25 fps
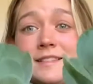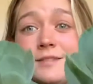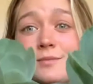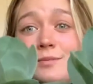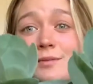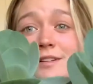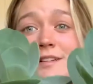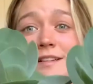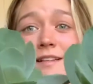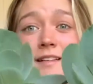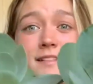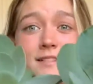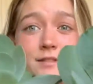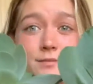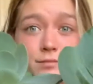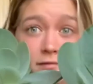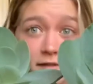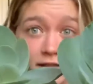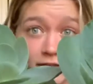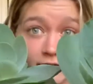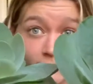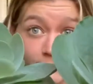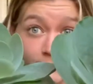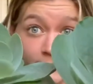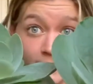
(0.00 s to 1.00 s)
one is one
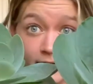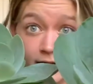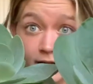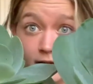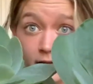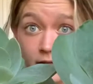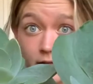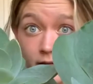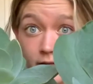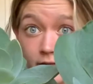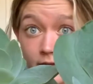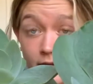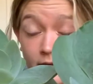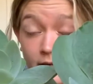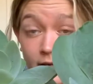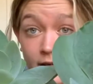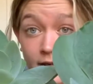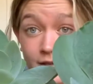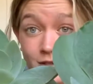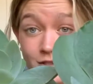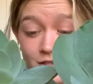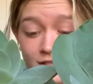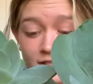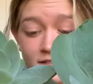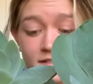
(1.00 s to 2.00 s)
of my
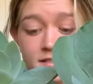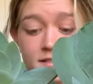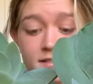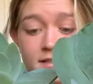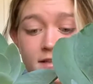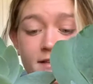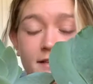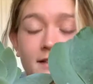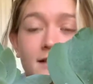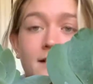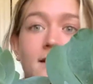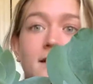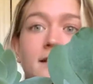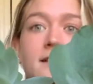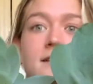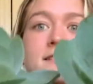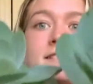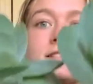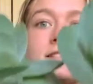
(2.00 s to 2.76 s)
largest succulents.